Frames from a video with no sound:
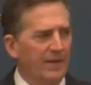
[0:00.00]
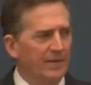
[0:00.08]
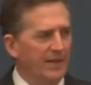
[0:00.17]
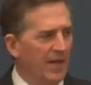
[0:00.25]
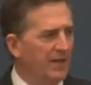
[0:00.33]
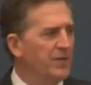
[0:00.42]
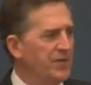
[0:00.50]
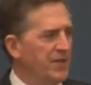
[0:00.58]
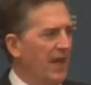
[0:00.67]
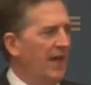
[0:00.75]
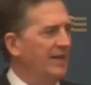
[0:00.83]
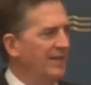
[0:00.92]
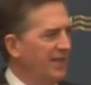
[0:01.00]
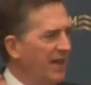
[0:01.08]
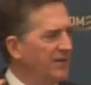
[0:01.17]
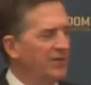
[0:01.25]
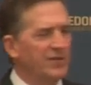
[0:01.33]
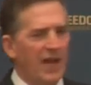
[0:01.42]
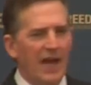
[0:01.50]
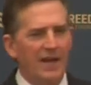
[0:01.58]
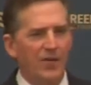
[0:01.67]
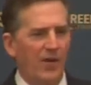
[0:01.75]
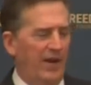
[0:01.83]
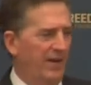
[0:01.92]
The other side, and the other
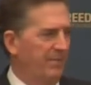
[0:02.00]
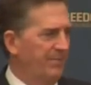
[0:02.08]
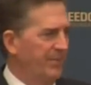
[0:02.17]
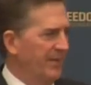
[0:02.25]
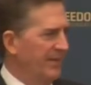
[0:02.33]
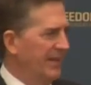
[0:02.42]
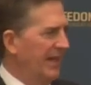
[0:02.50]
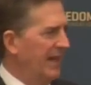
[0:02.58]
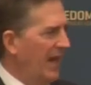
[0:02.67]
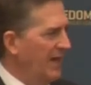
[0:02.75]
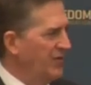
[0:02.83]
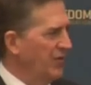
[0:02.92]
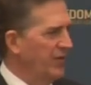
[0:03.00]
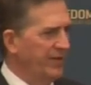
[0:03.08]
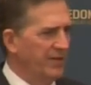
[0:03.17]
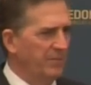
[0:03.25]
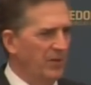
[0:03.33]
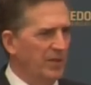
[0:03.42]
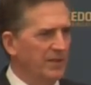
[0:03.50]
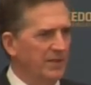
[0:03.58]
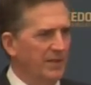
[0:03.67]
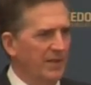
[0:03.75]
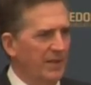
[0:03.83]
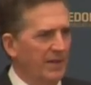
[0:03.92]
diagram that I drew in the book,
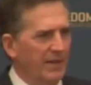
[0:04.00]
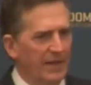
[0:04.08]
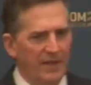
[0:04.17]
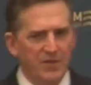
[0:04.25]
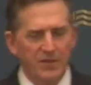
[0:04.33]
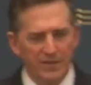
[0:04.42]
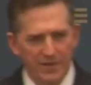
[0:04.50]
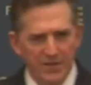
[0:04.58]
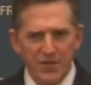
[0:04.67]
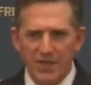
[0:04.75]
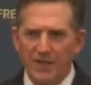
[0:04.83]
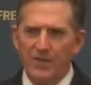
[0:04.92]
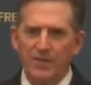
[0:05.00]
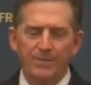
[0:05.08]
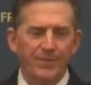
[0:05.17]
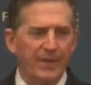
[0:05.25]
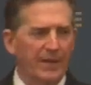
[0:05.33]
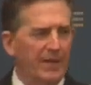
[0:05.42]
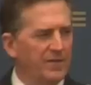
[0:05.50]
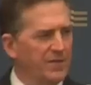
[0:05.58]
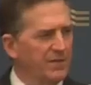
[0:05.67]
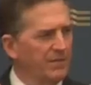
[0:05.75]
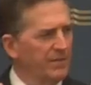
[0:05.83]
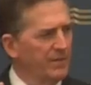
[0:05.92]
is the center
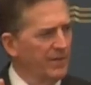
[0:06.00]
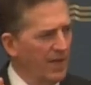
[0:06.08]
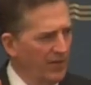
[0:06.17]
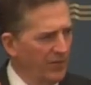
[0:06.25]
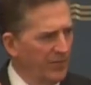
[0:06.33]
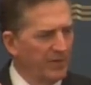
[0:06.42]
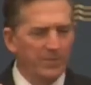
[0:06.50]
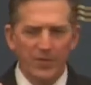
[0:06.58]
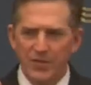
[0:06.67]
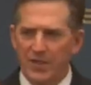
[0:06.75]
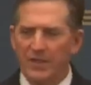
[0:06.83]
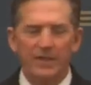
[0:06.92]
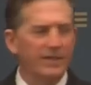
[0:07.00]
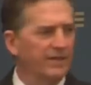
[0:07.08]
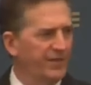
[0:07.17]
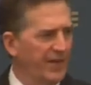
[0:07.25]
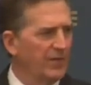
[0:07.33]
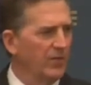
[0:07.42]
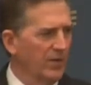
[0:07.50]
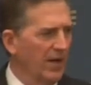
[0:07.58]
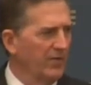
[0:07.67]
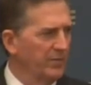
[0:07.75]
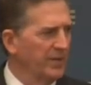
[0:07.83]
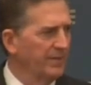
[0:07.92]
is government, particularly the federal
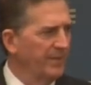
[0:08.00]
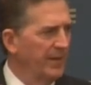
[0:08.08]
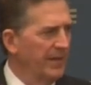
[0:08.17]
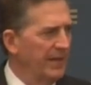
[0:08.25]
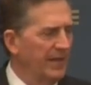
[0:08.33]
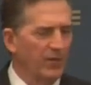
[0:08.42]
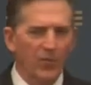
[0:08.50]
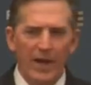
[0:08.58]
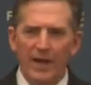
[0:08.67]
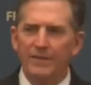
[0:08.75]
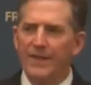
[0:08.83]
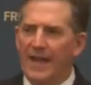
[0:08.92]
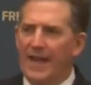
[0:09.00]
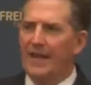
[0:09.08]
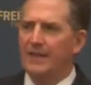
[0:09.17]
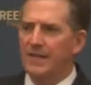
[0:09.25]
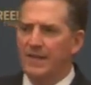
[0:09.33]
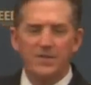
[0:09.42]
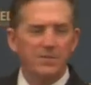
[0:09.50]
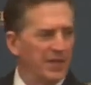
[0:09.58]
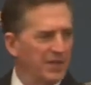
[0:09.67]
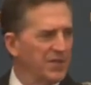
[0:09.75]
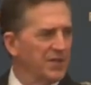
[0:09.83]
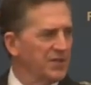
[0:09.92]
government. And around that is
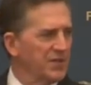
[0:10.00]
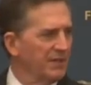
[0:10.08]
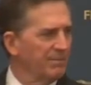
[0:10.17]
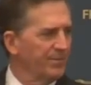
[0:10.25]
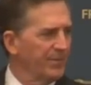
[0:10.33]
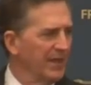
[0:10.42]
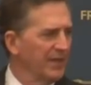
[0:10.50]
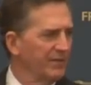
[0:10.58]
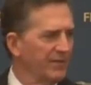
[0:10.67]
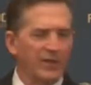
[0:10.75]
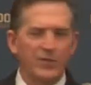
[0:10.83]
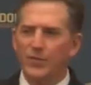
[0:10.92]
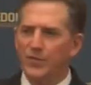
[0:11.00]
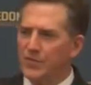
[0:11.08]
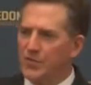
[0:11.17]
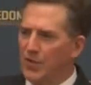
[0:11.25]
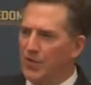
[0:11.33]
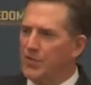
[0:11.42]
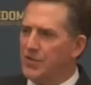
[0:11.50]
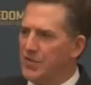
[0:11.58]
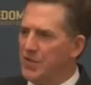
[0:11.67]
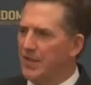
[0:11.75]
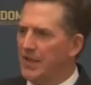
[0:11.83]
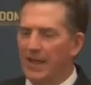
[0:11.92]
business and individuals,
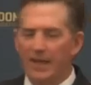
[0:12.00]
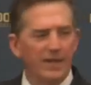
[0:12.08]
churches, and